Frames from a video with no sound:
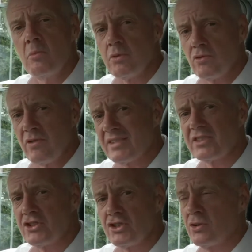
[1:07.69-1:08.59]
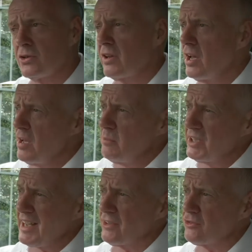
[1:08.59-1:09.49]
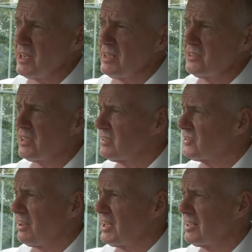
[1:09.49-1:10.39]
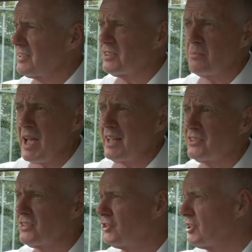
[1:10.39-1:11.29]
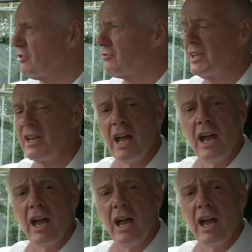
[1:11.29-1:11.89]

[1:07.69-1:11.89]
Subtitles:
But rest assured, pedestrians, cyclists, pets, children